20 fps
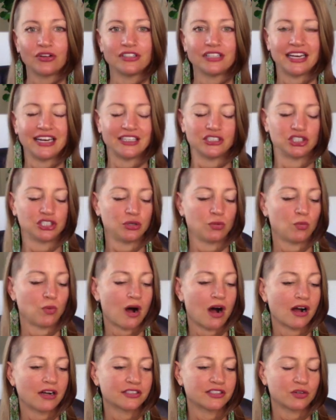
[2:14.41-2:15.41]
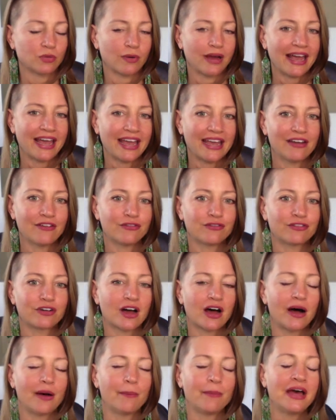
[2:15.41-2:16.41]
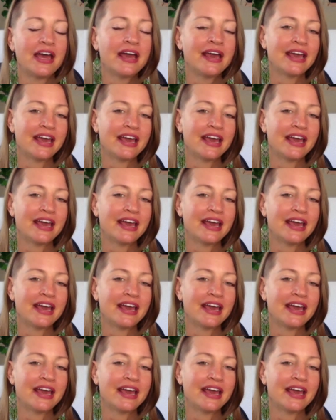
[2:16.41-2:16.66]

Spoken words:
and as she walks away from